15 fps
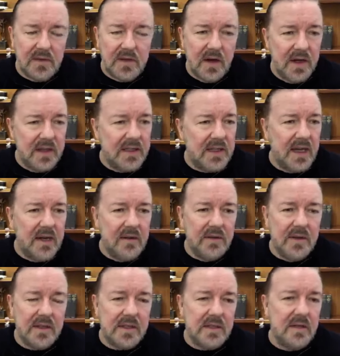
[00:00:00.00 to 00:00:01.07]
the idea
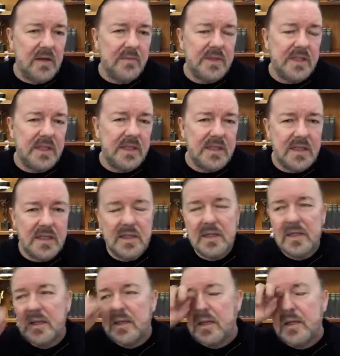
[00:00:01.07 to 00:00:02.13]
and the synopsis,
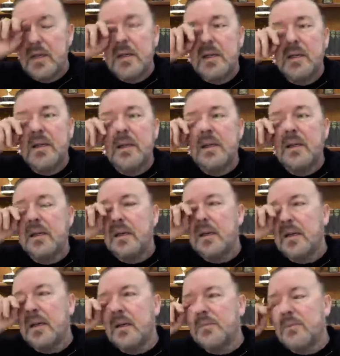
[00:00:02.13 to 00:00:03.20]
and
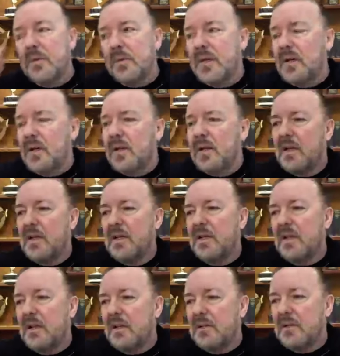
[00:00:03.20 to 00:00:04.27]
I've probably got a
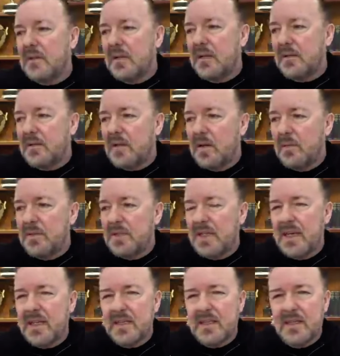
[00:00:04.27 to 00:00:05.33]
cobbled
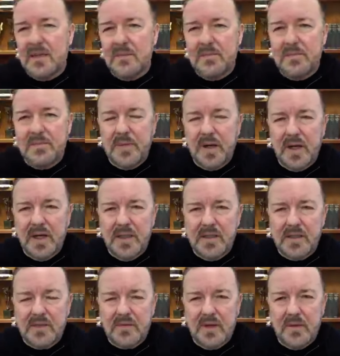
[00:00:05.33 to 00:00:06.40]
together a
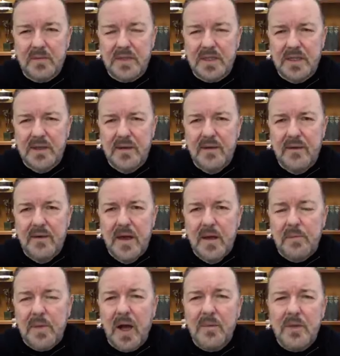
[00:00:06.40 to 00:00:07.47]
pilot script.
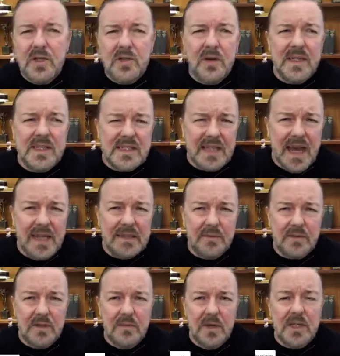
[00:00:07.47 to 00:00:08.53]
But I'm enjoying
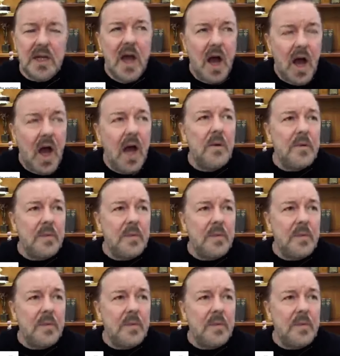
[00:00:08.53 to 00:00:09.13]
stand-up too much. I